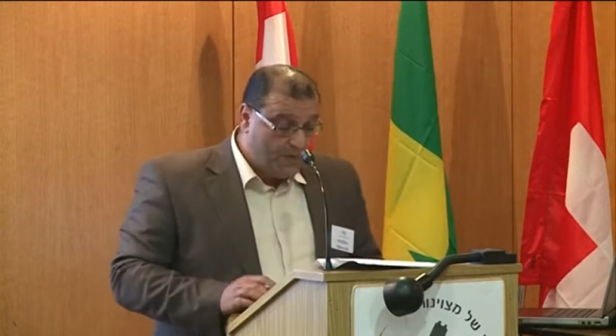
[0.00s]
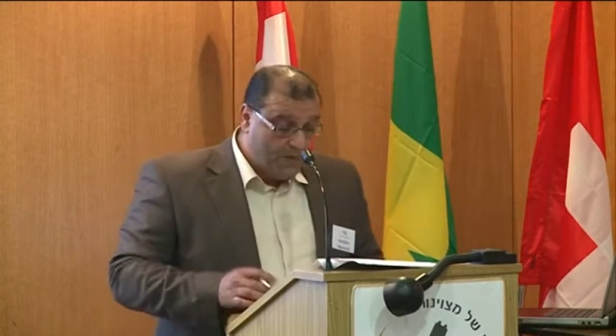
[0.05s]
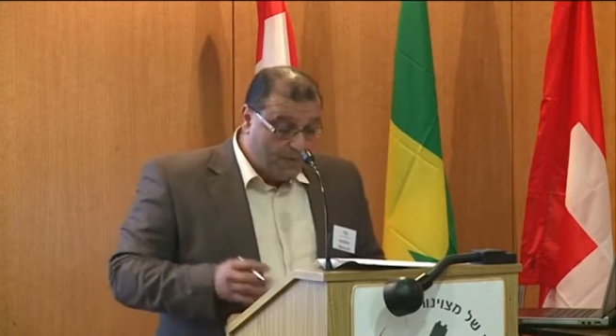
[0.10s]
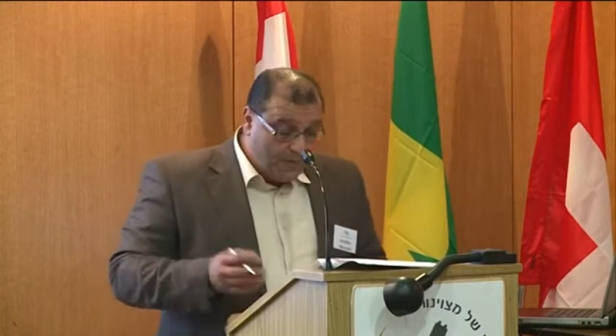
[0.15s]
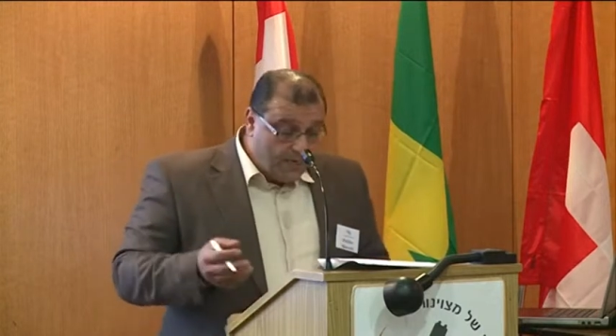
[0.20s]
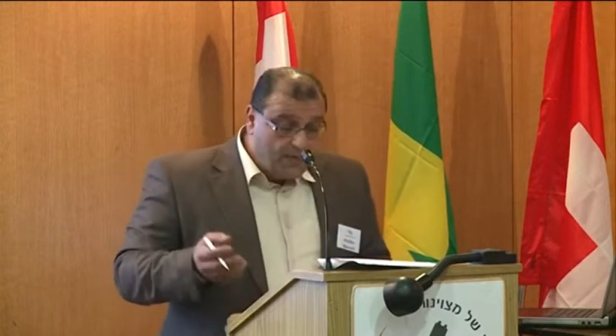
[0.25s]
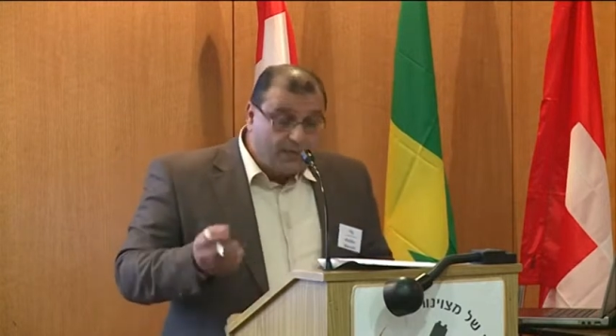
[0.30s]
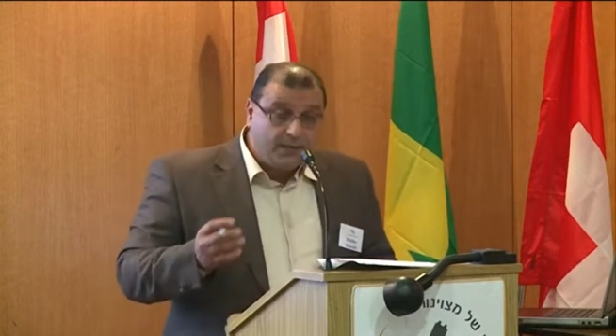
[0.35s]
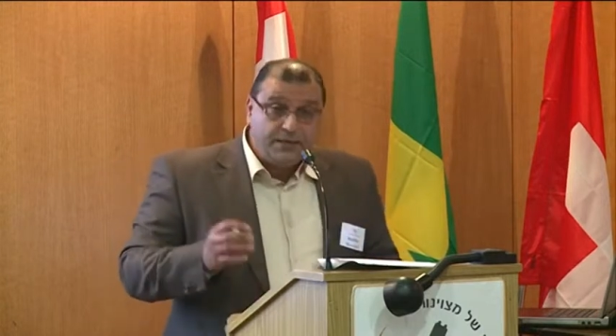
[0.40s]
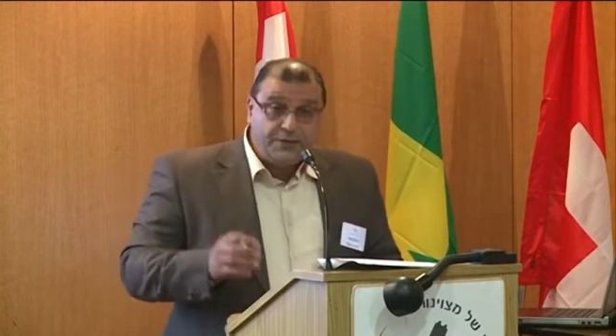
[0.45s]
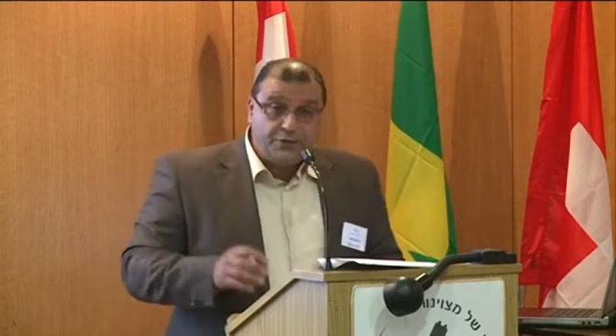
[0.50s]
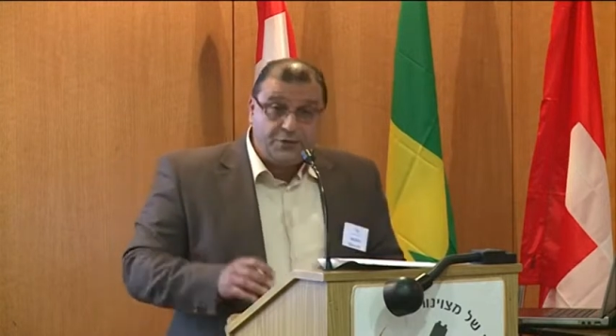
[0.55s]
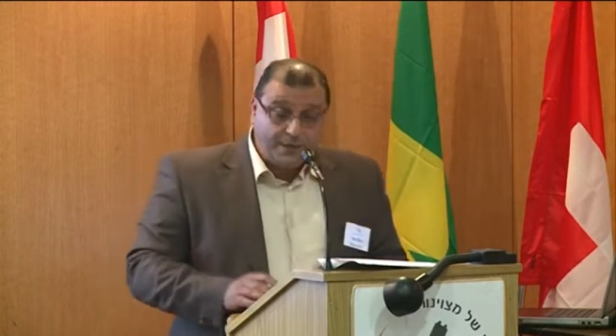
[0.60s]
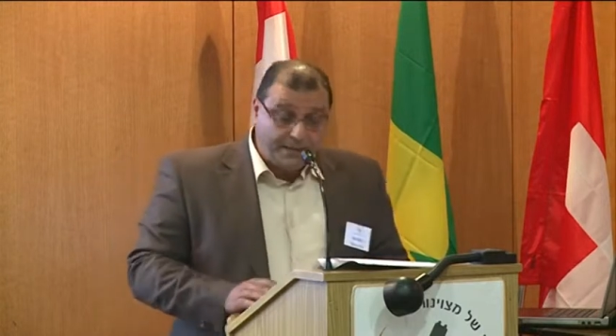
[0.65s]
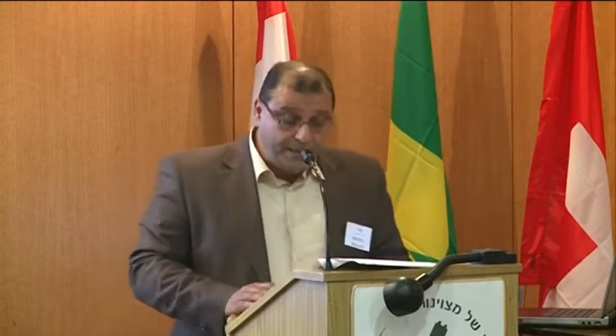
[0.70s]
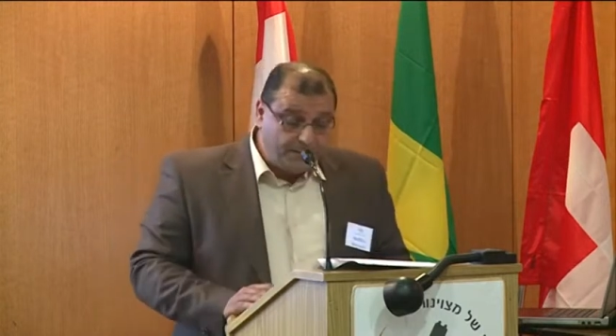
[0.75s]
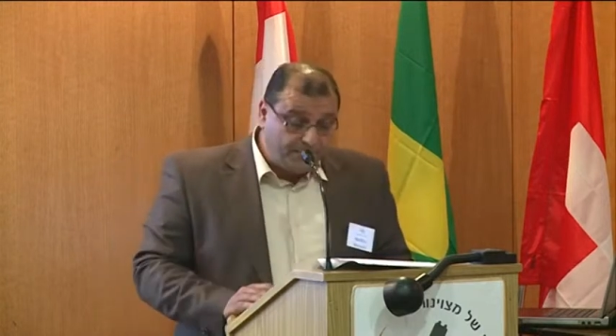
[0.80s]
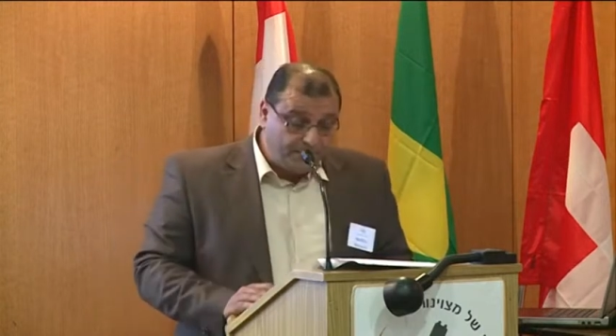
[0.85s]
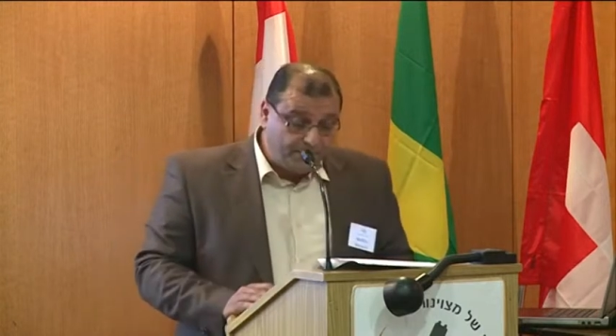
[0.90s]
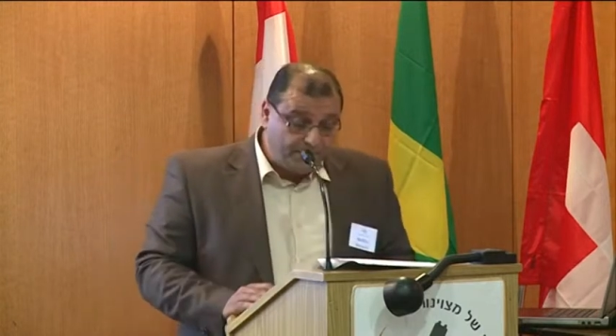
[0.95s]
English,
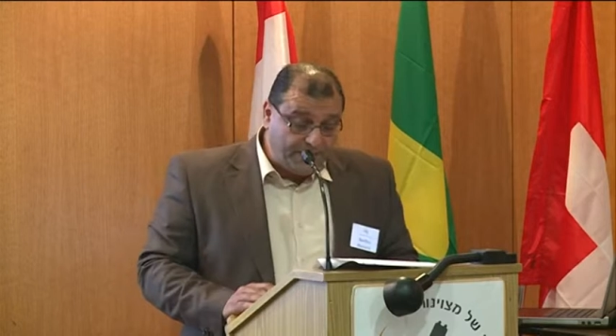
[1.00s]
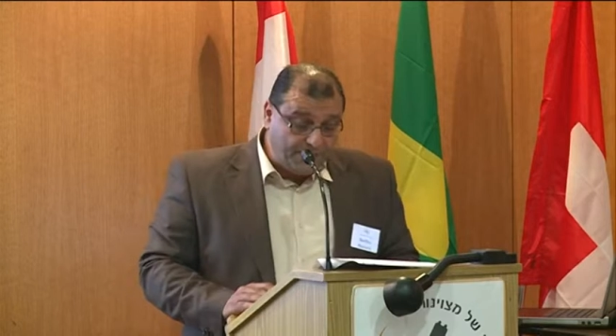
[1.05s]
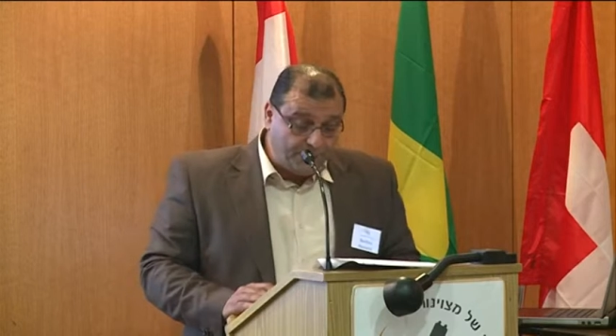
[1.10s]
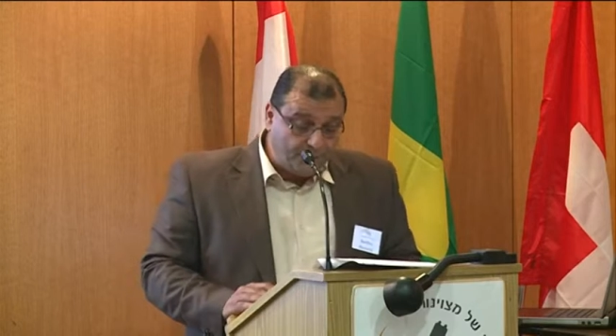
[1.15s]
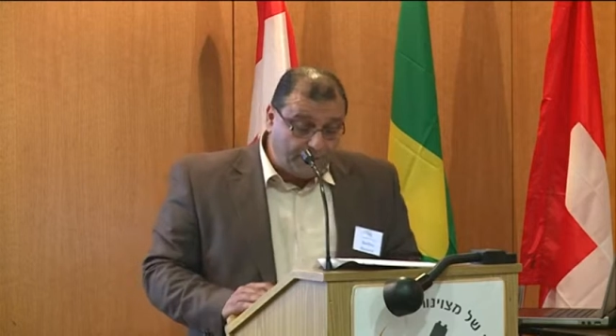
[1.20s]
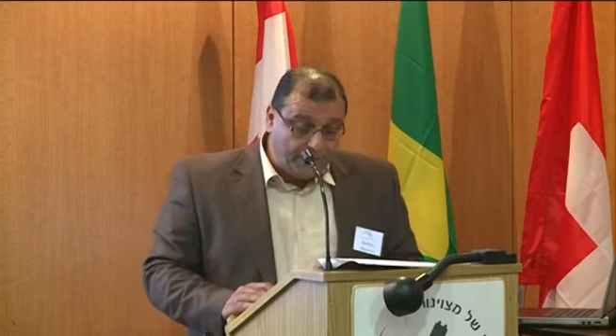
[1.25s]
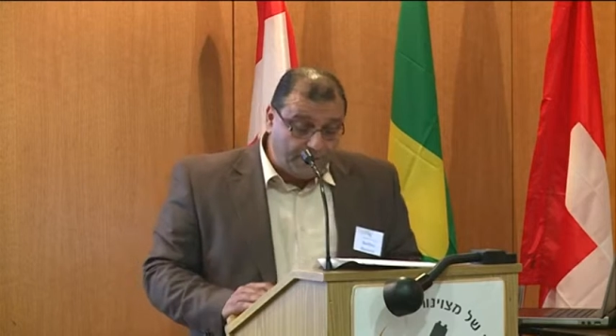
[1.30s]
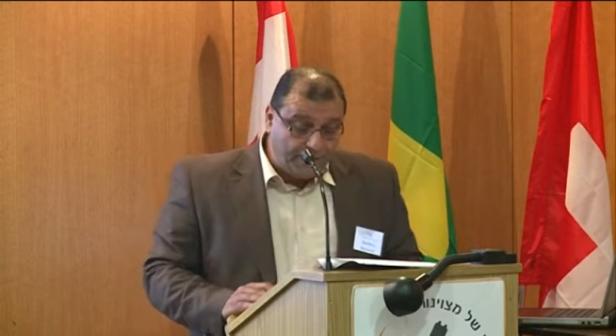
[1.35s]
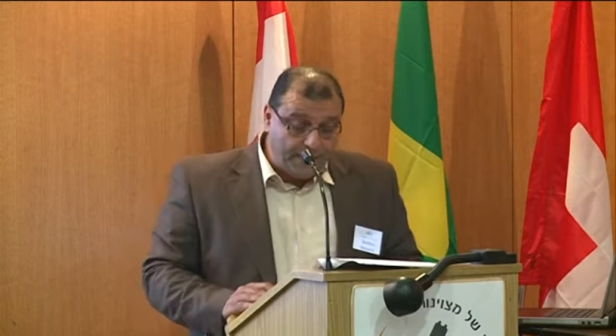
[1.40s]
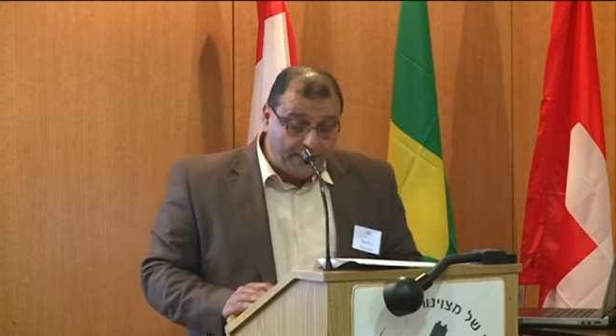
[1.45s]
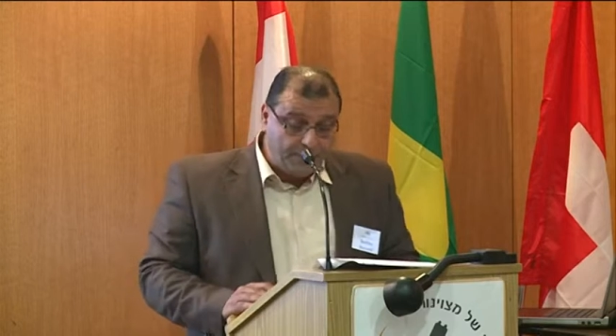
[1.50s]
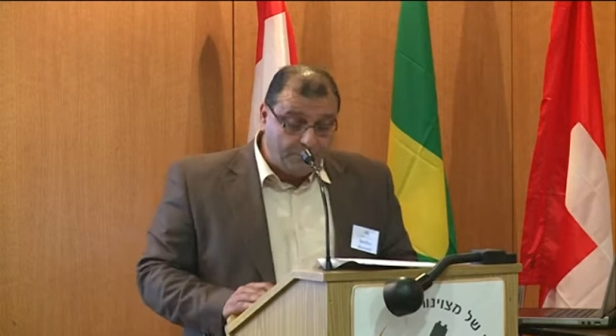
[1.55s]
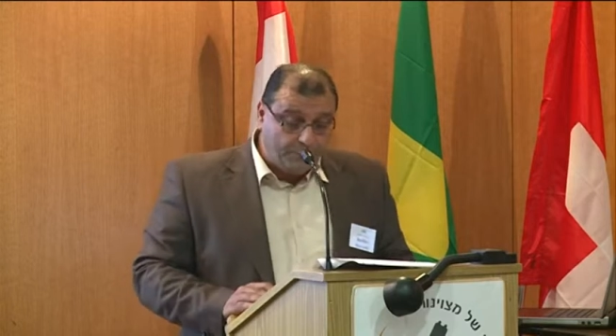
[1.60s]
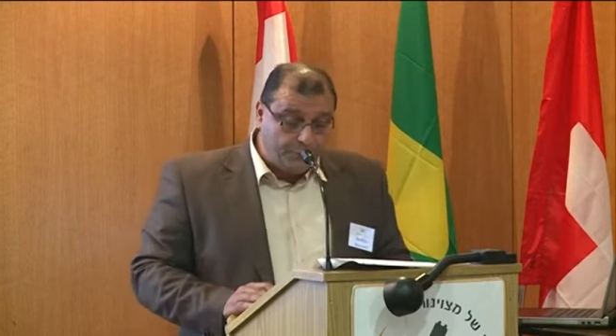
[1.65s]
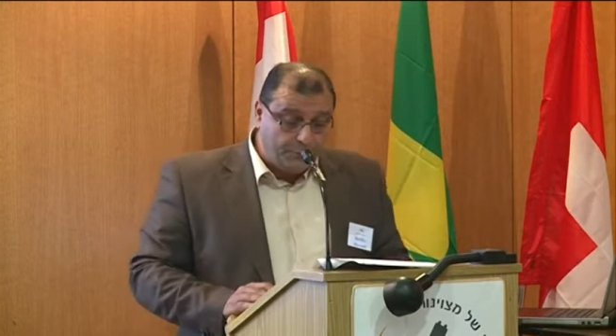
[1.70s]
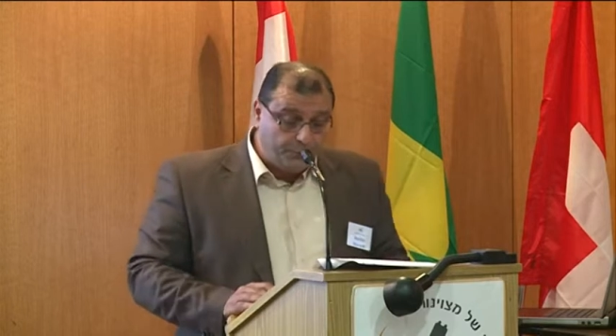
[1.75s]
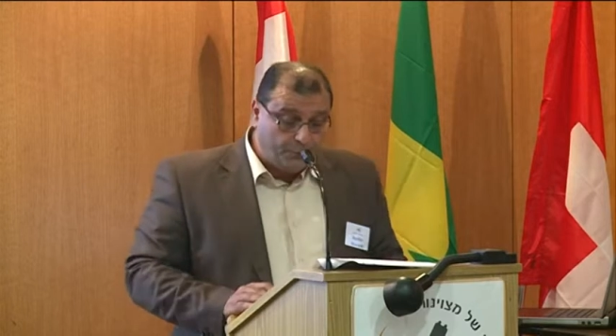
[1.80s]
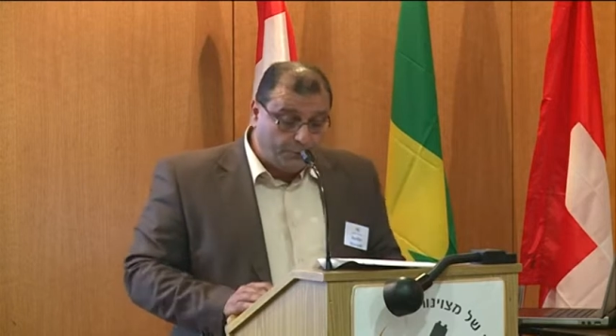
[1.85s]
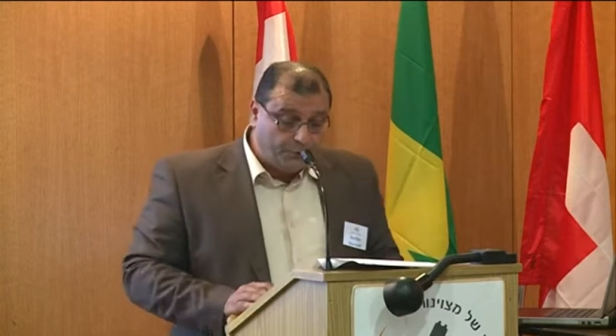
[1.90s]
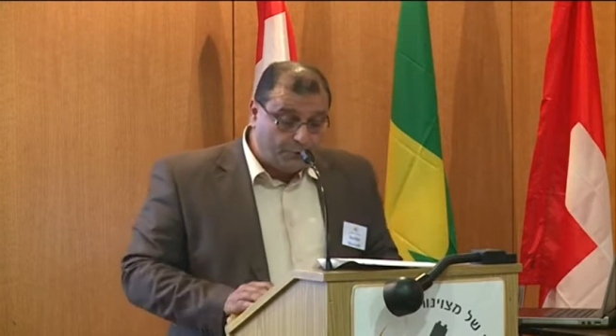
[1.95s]
an international
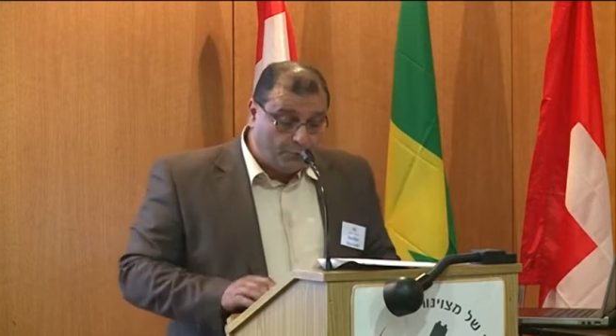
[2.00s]
language